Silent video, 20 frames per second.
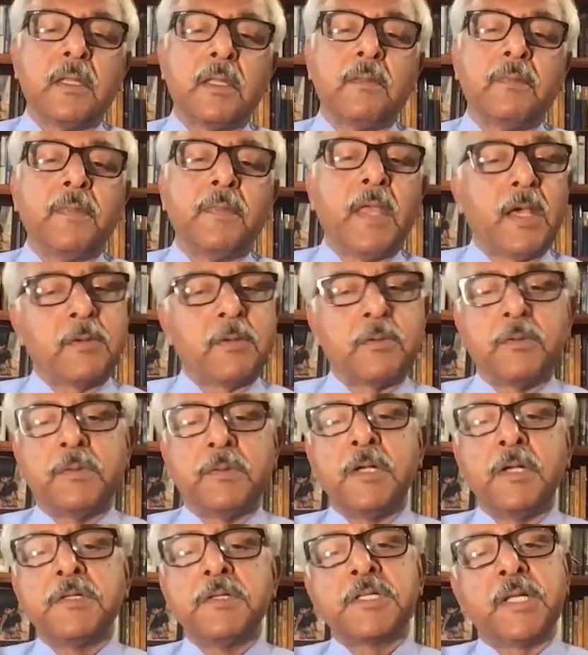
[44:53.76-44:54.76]
Nehru
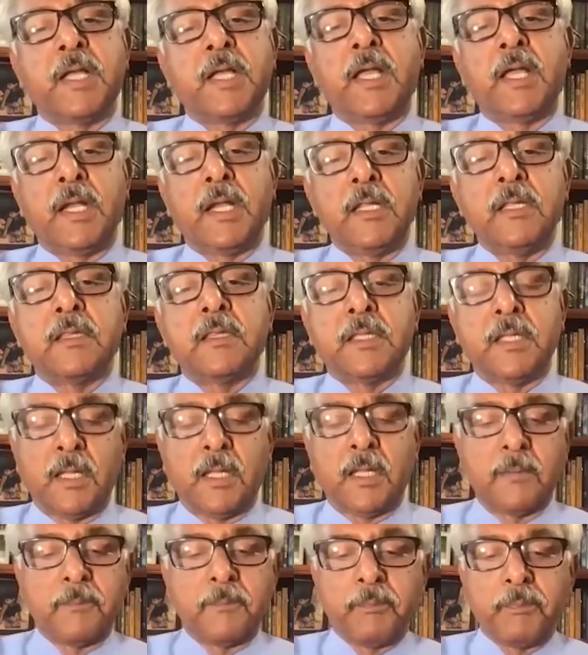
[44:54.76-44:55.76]
didn't say
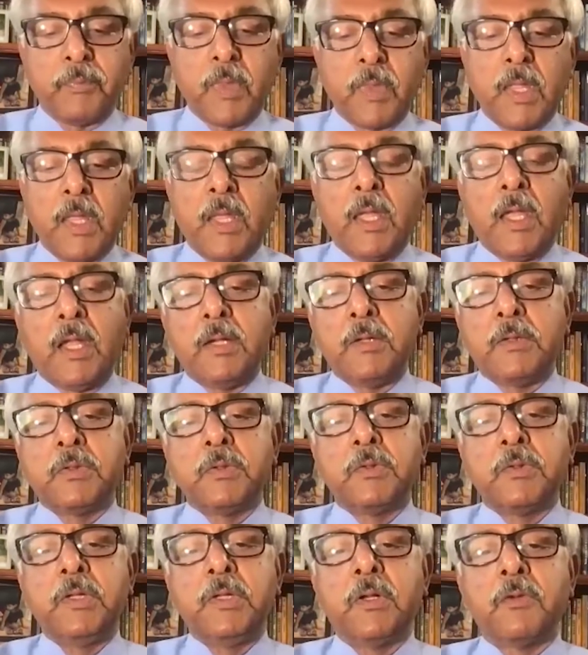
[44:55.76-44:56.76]
anything. And
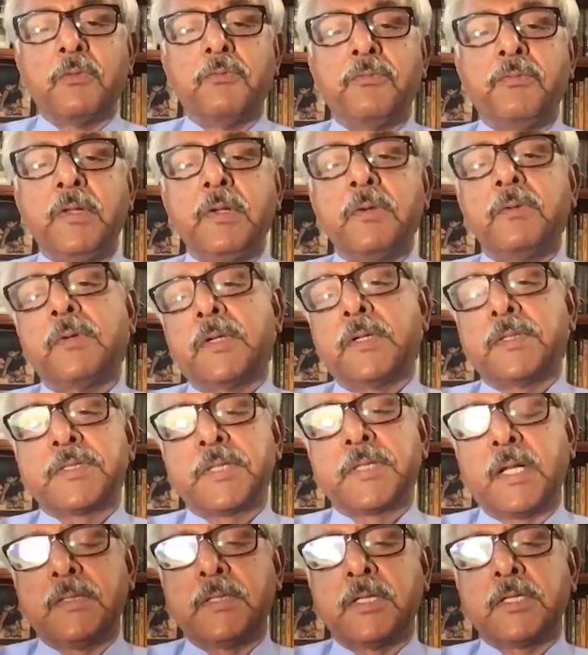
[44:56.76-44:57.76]
to your viewers,
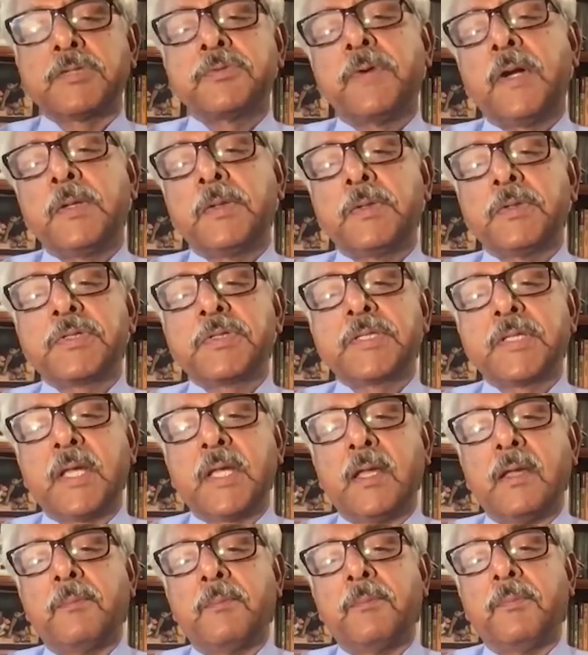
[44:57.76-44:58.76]
I just want to
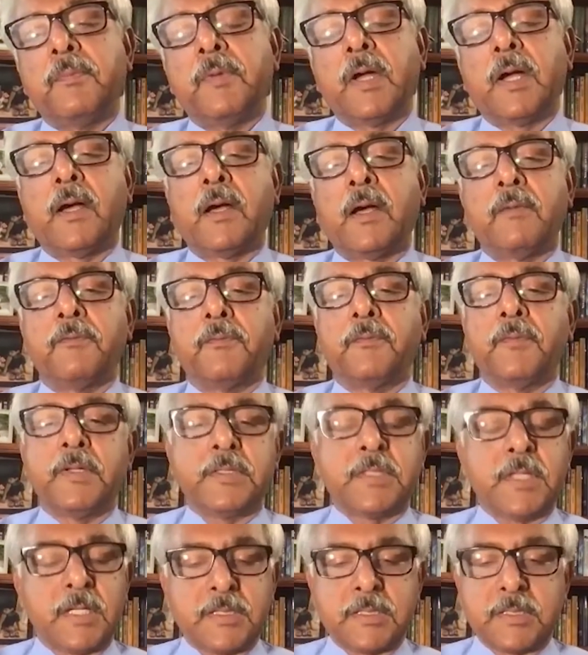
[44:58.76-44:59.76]
say,
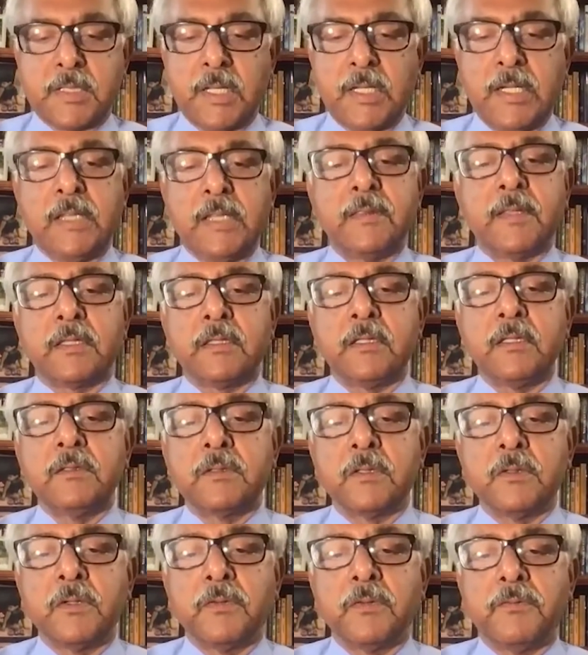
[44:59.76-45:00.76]
which has really nothing
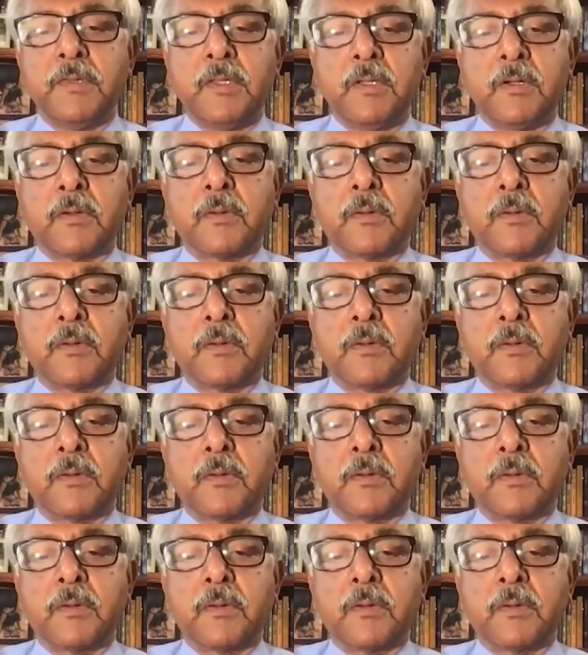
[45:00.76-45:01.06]
to do with your